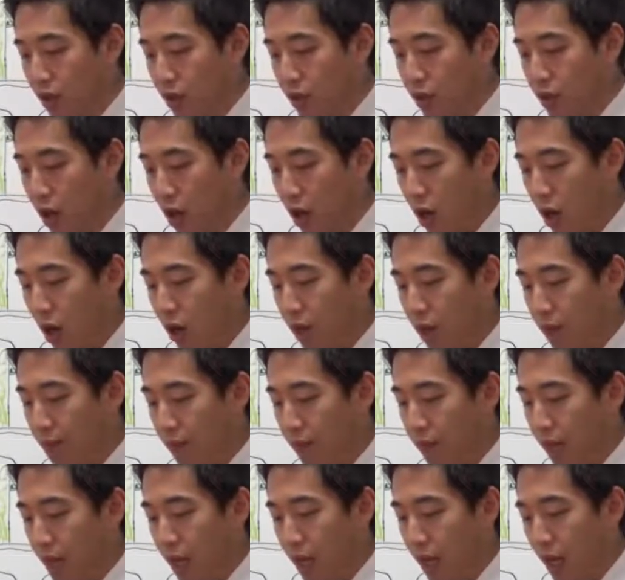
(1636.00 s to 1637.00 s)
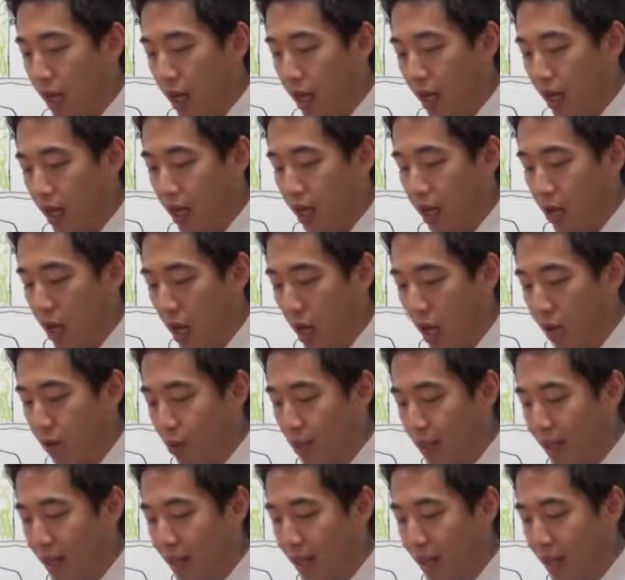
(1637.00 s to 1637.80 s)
So uh, uh